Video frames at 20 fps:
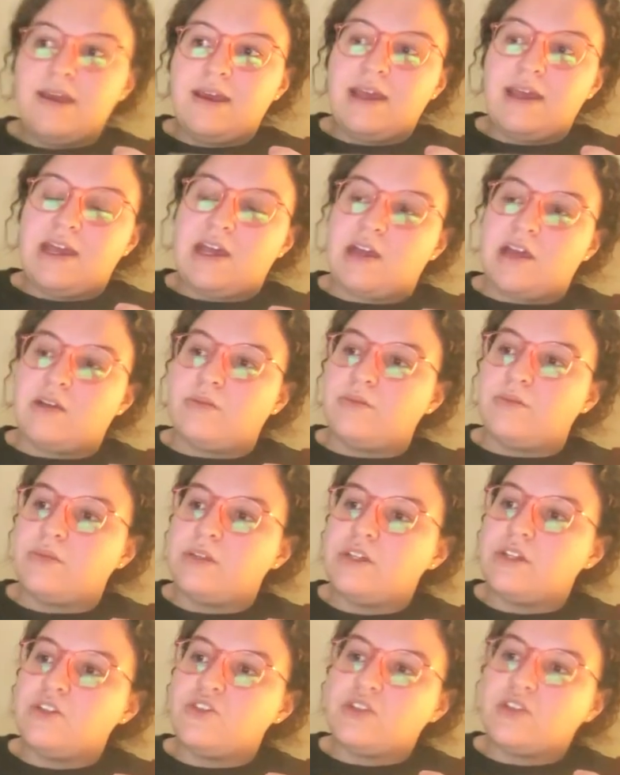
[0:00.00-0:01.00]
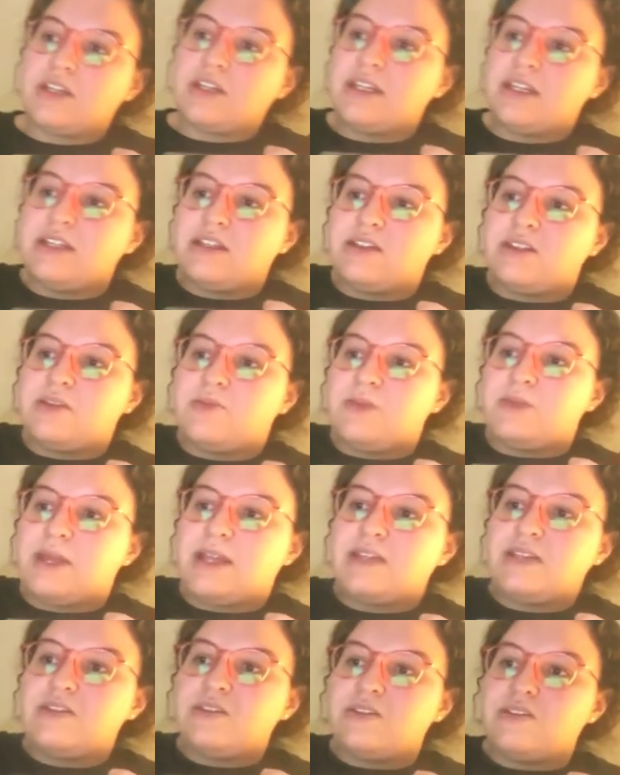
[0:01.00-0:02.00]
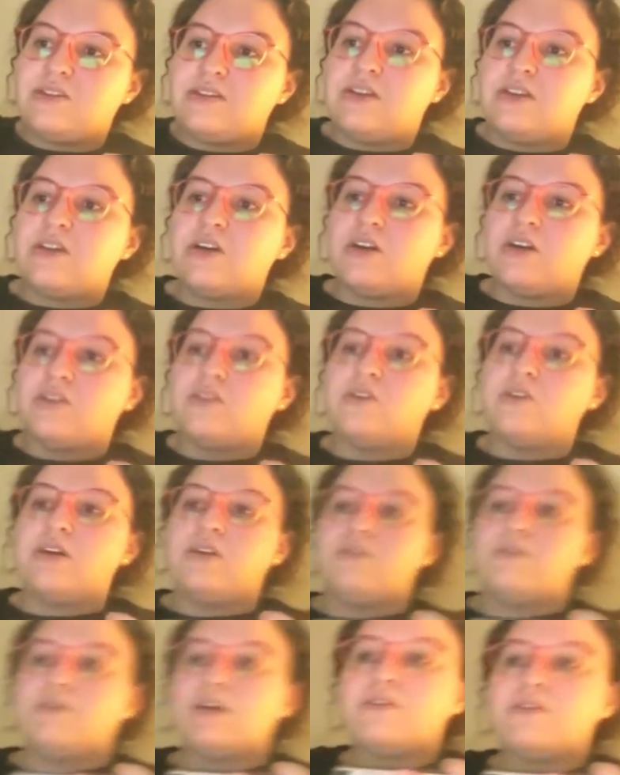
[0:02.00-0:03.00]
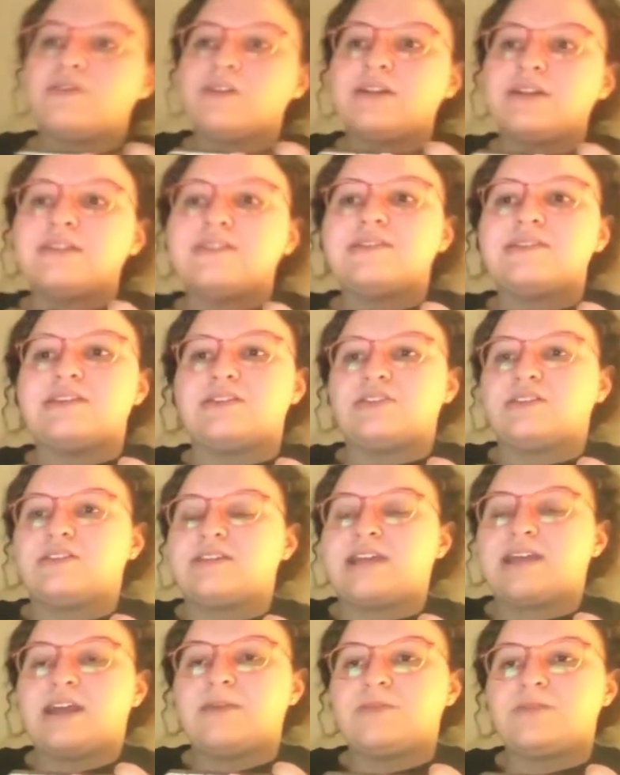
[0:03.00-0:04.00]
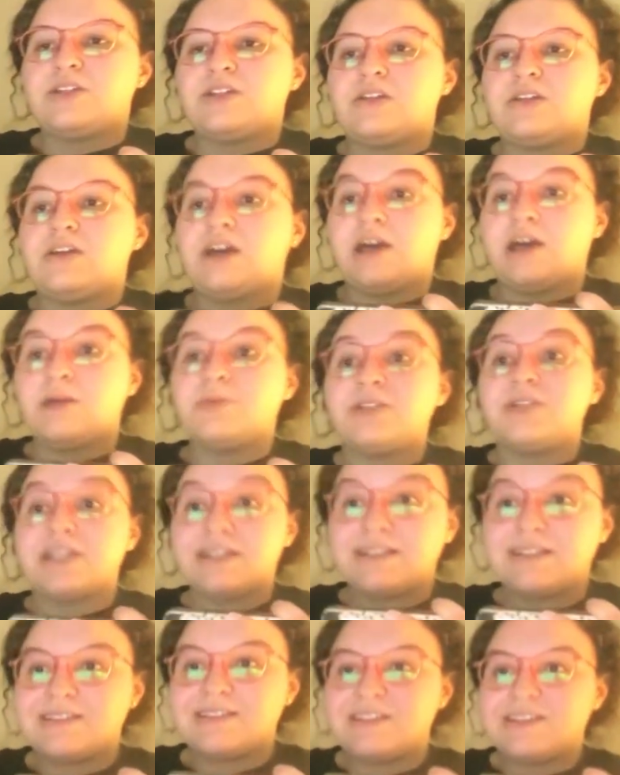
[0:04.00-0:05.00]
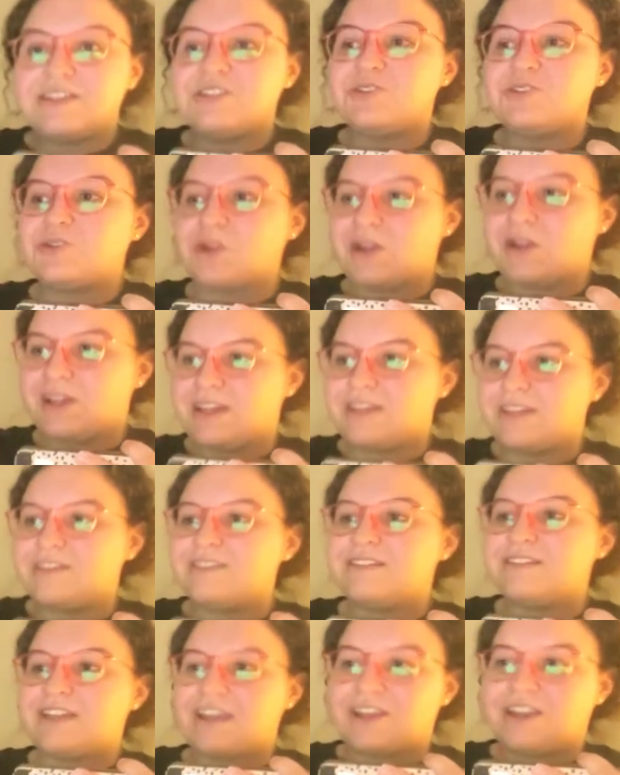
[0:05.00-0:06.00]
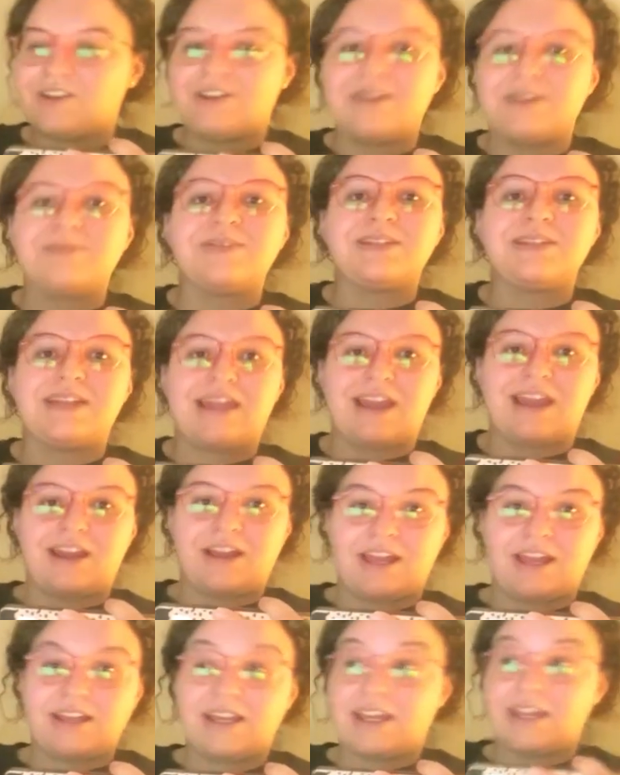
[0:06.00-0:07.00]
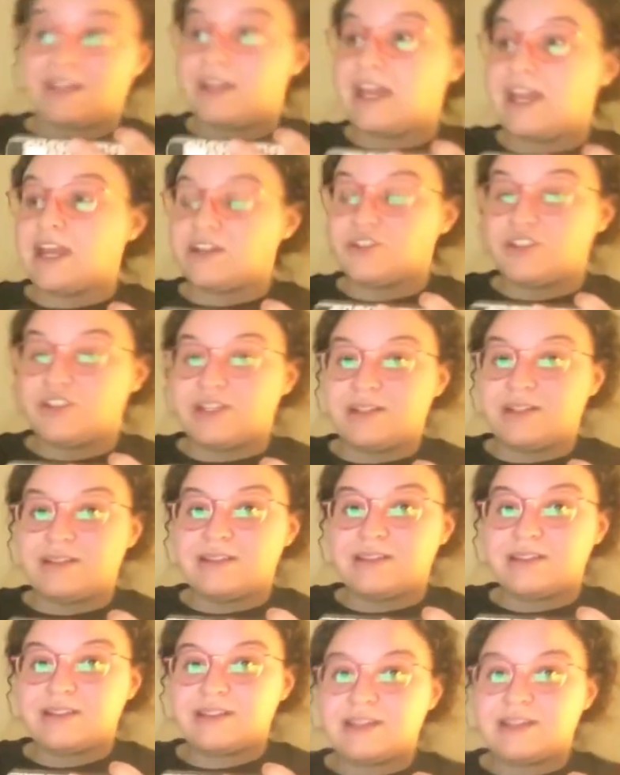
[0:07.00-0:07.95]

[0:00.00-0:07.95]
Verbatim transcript: Um, constructing the debates using concrete reference, such as object, objects, drawings, diagrams, and, and actions.